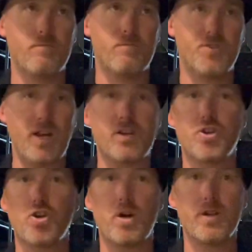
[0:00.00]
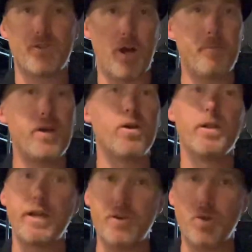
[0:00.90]
Second shot is
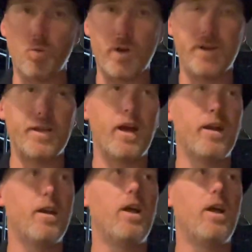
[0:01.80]
uphill into the wind again.